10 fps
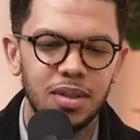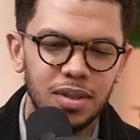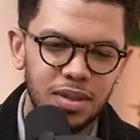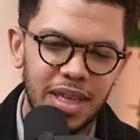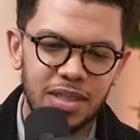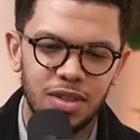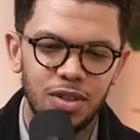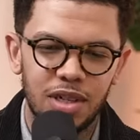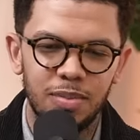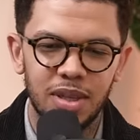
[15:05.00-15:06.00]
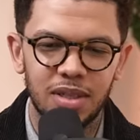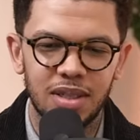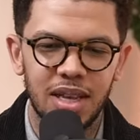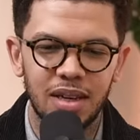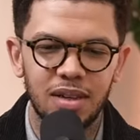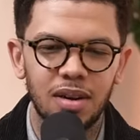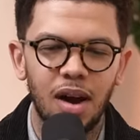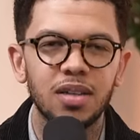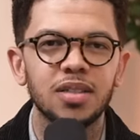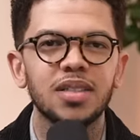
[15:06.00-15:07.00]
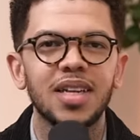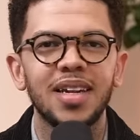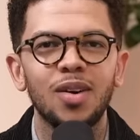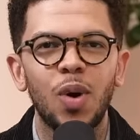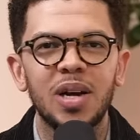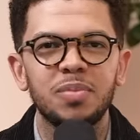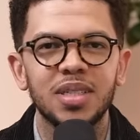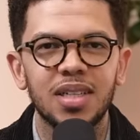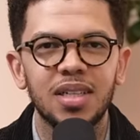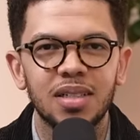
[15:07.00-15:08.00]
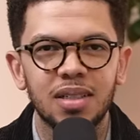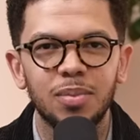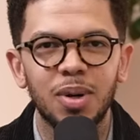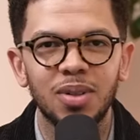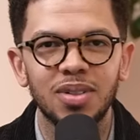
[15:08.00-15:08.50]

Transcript: That's usually because they aren't getting 1% in the polls.